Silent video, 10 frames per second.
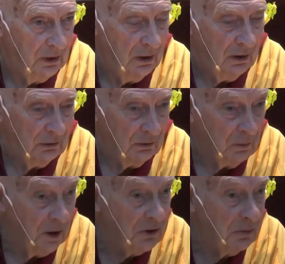So
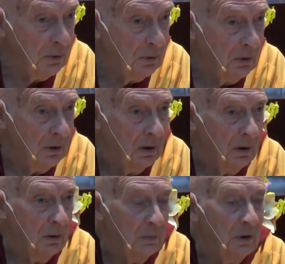immeasurable,
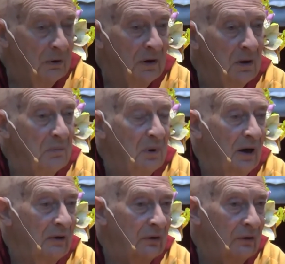because it
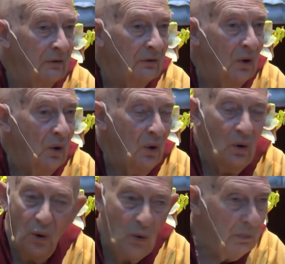embraces
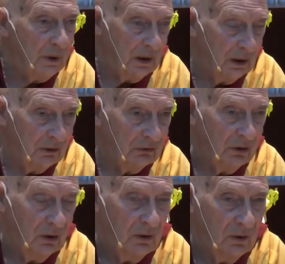all beings
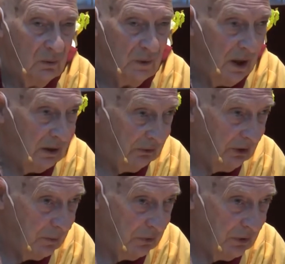without
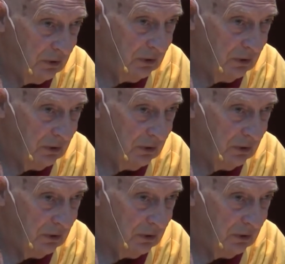exception.